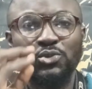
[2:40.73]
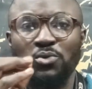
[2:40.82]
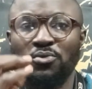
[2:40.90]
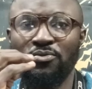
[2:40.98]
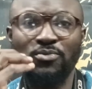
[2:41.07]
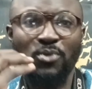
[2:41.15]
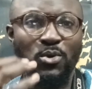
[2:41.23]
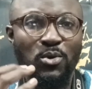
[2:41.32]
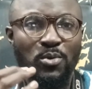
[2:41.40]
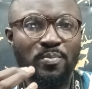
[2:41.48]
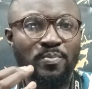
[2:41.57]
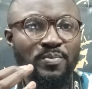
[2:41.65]
to follow. There
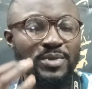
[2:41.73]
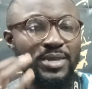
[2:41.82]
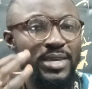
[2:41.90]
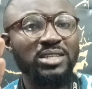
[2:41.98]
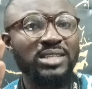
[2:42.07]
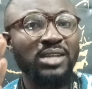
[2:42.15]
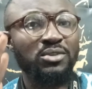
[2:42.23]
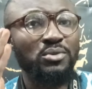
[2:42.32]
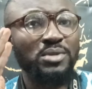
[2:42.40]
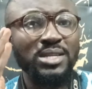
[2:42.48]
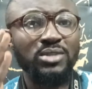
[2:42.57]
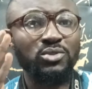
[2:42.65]
are dimensions that you
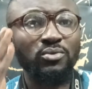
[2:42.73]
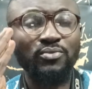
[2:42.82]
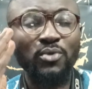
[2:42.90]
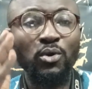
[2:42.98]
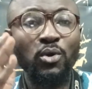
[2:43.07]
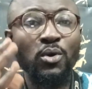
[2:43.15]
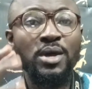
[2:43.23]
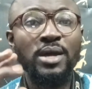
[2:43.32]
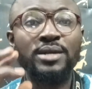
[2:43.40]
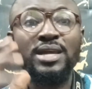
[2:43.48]
need to follow,